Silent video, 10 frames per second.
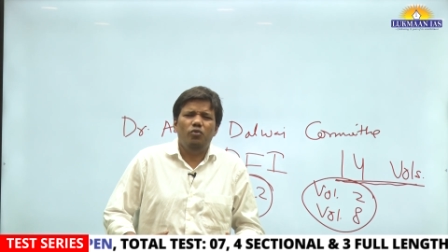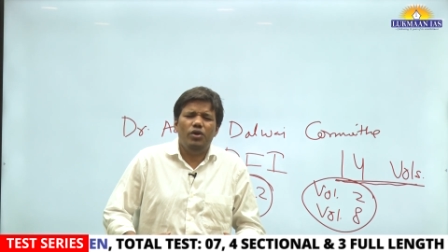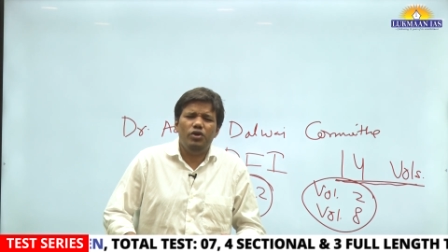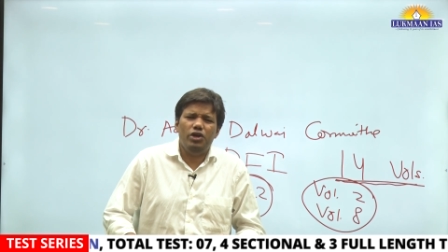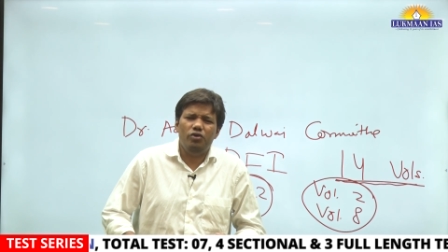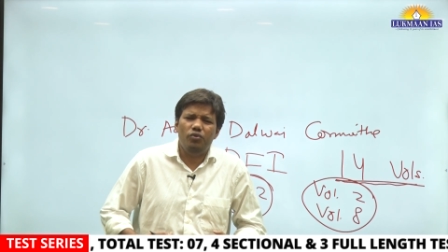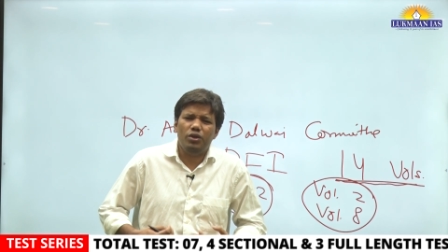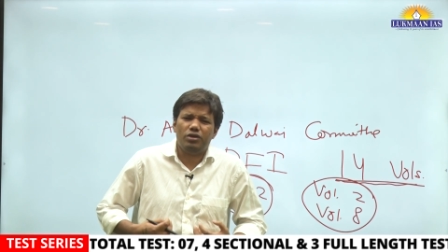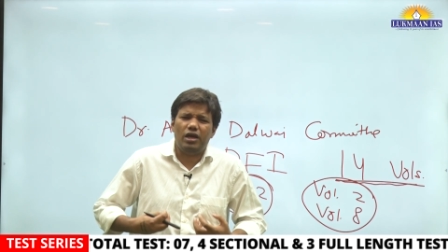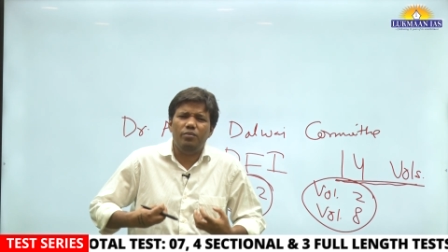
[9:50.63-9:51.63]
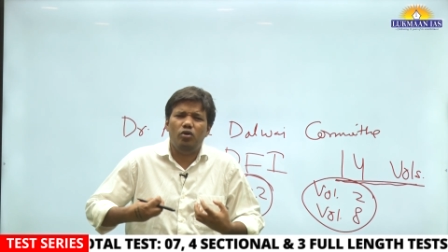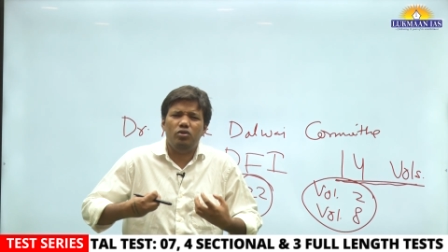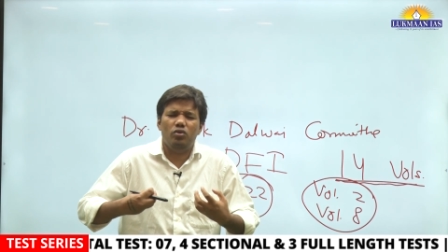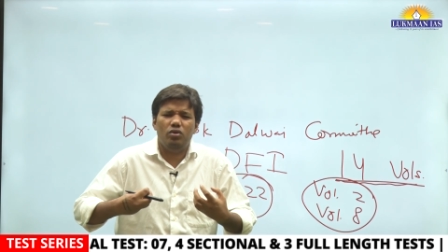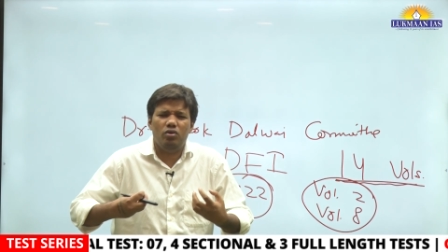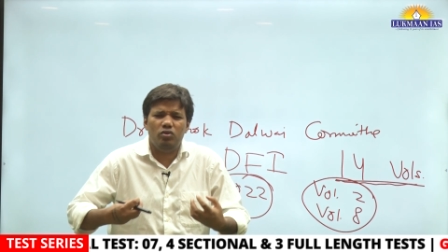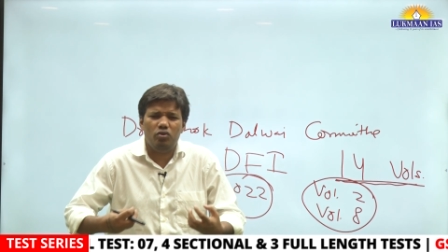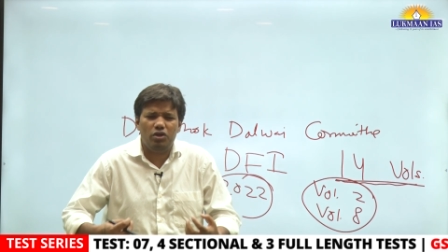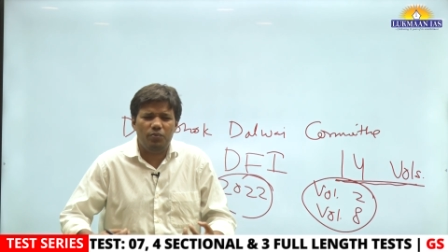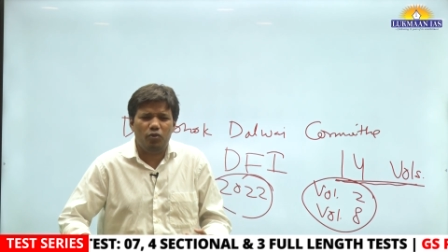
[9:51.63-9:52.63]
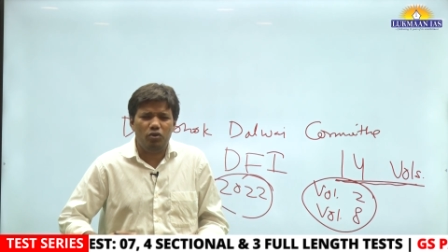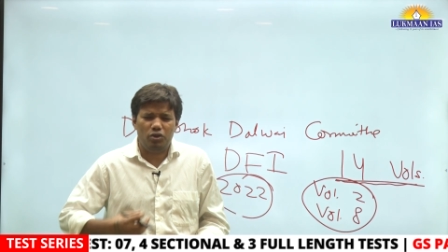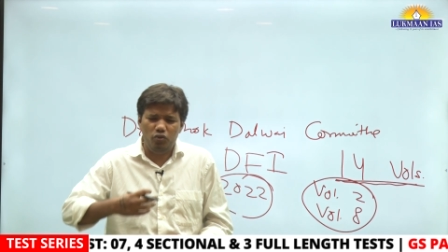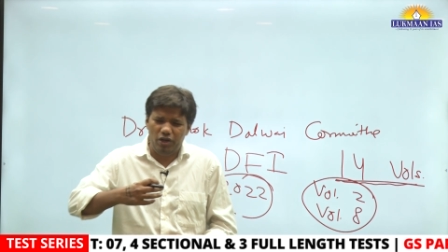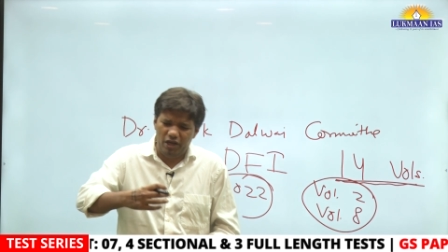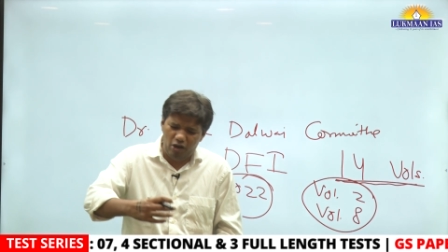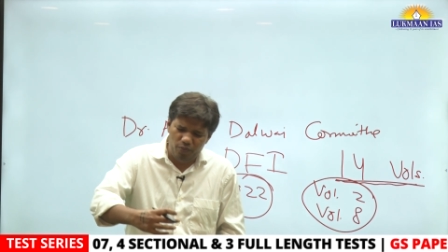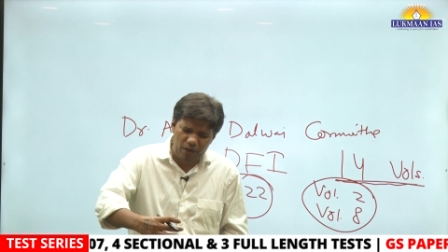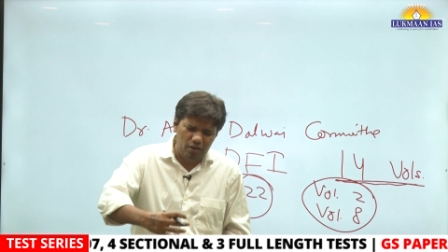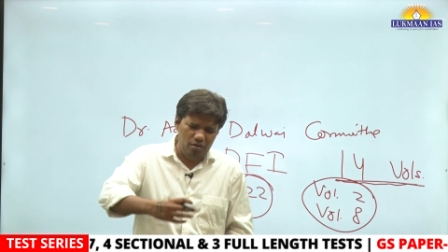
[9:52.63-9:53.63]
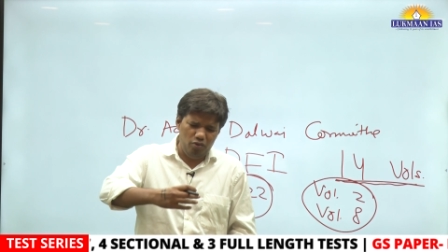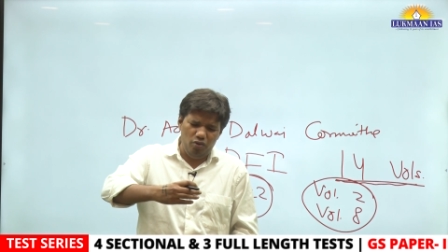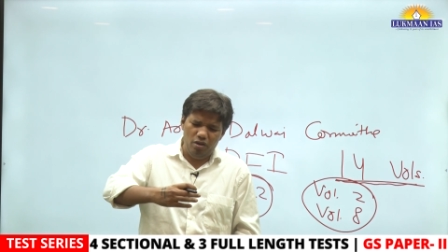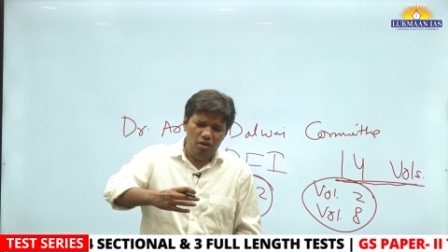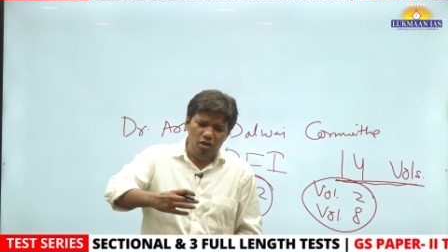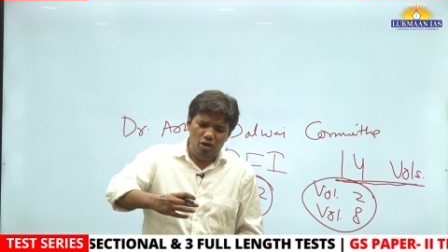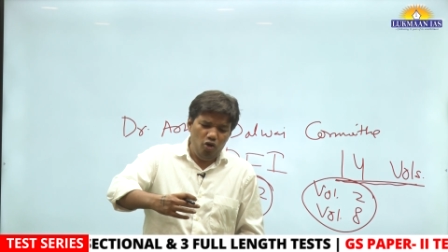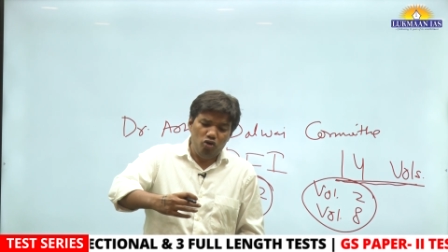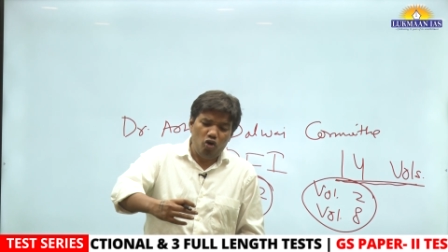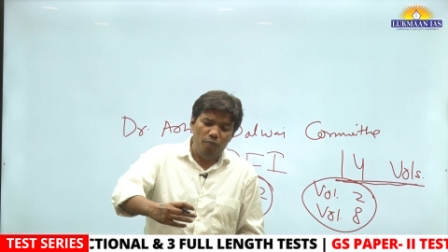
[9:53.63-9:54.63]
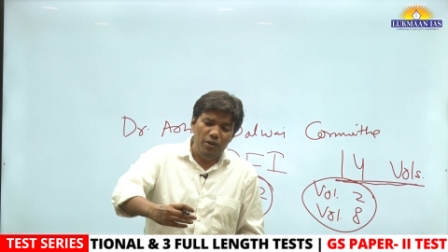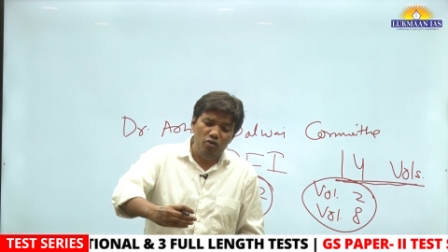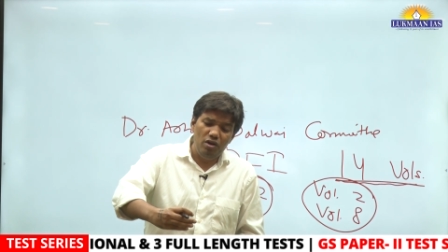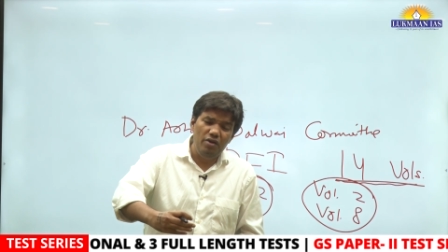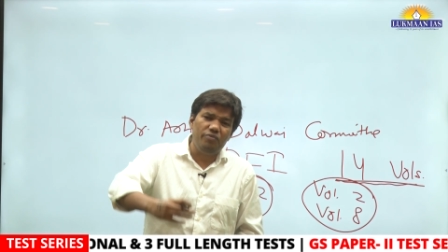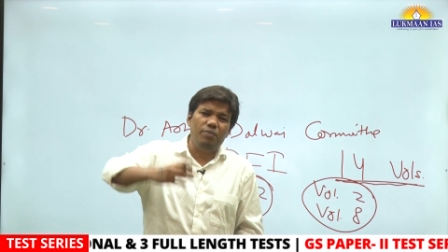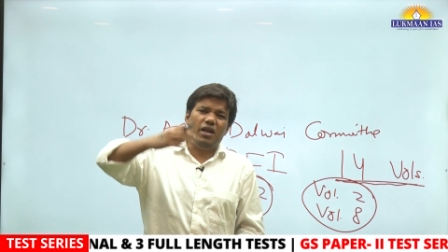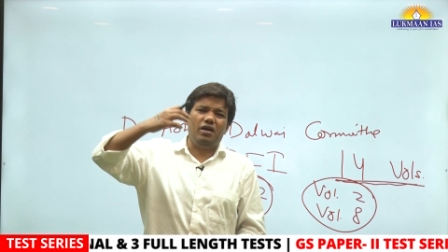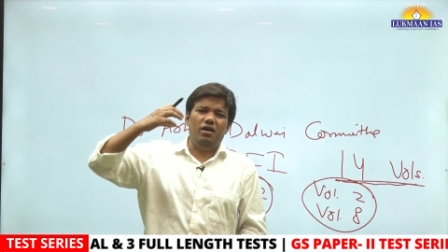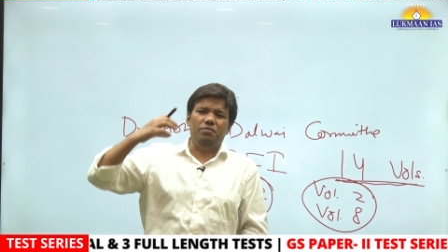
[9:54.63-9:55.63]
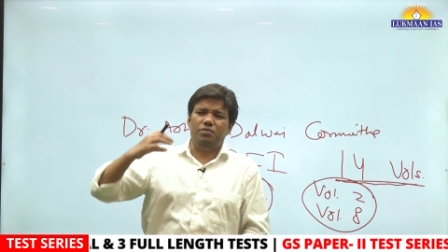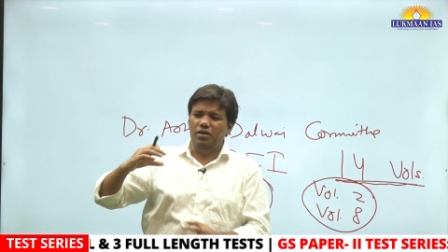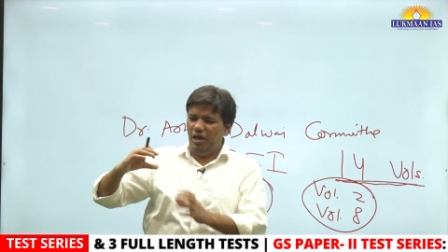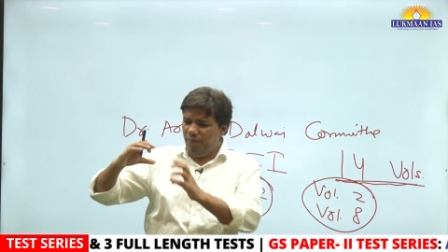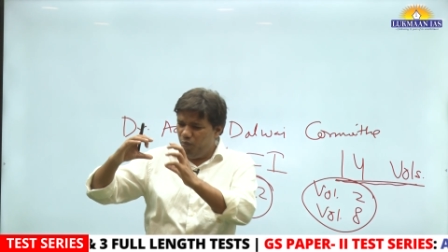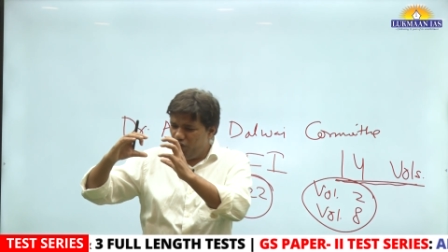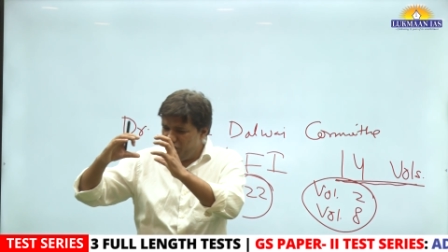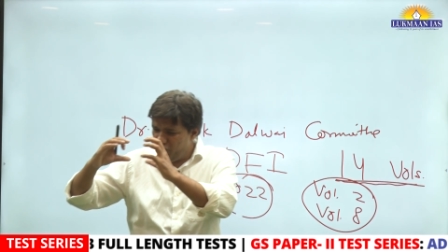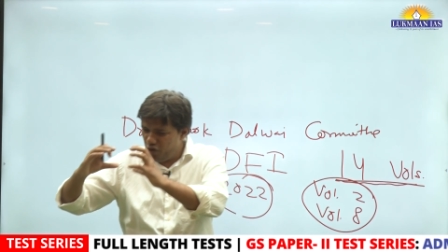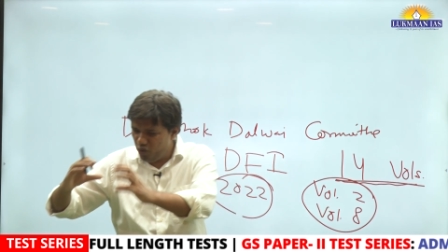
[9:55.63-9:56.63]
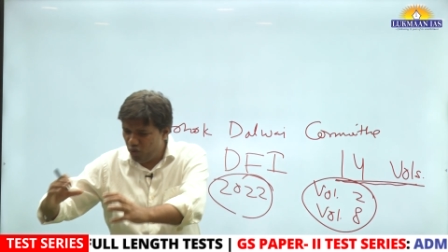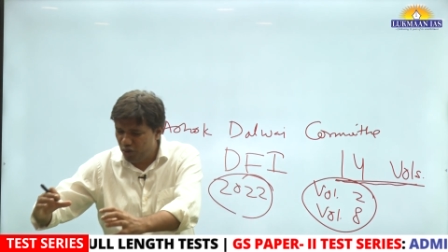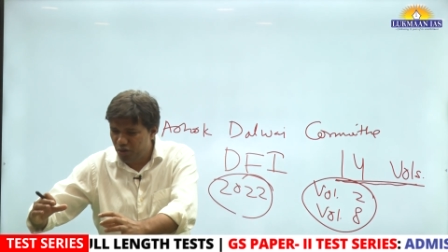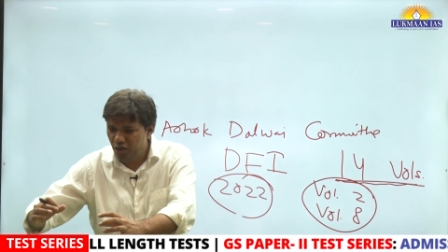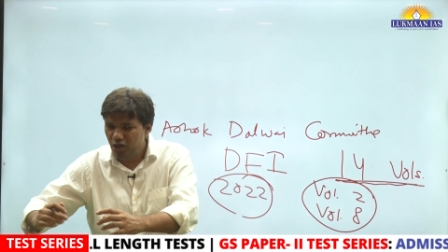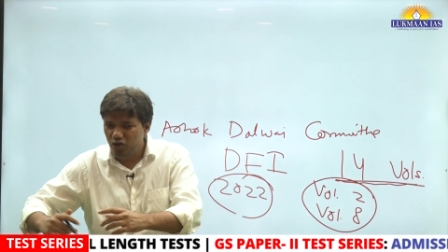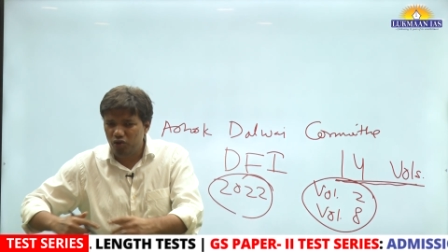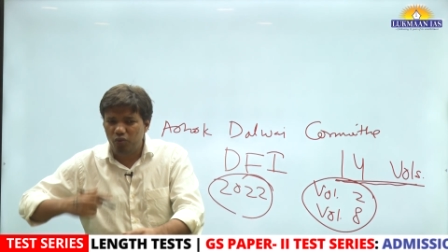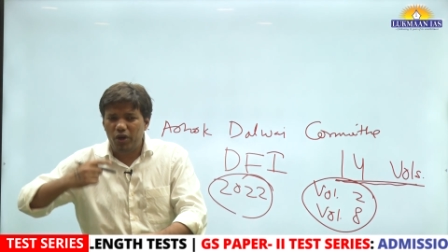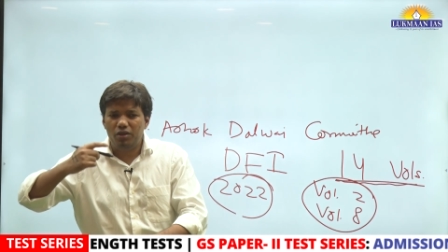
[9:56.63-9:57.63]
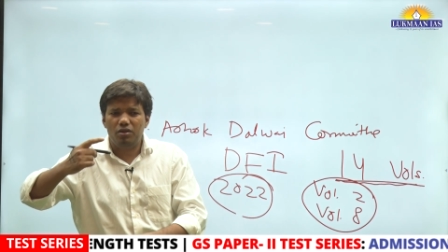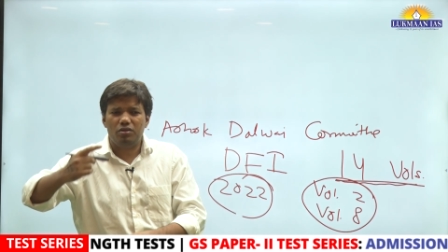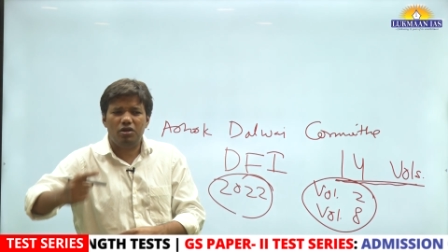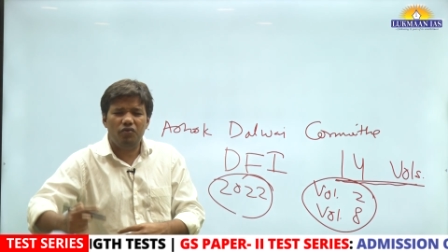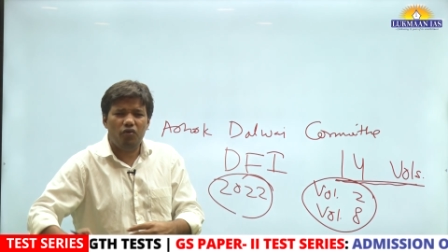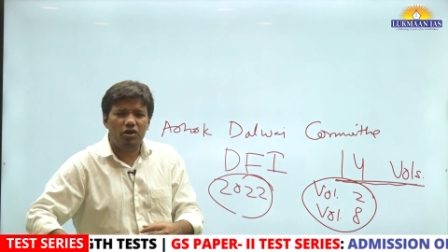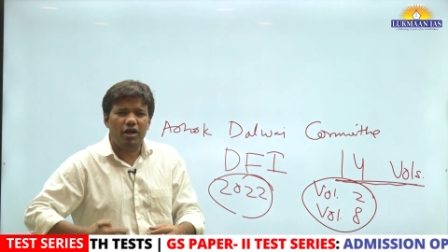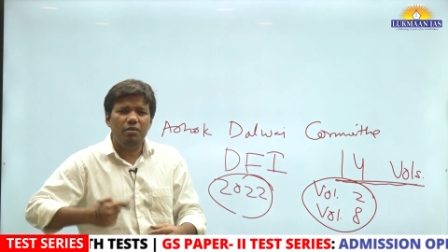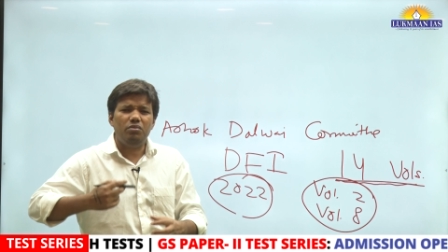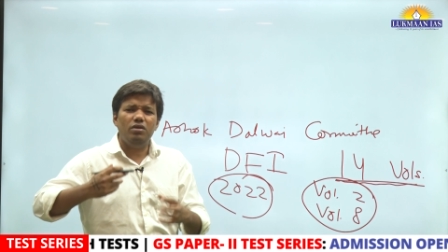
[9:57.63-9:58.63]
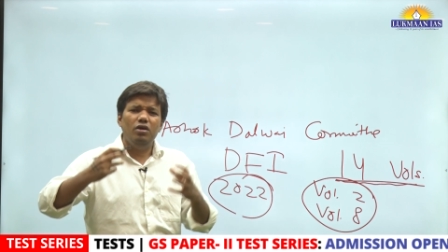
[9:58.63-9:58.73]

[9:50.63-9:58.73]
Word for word: When you invest time on the, on those reports, you take out you not copy, you lift paragraphs and put in your notes. You revise it three four times.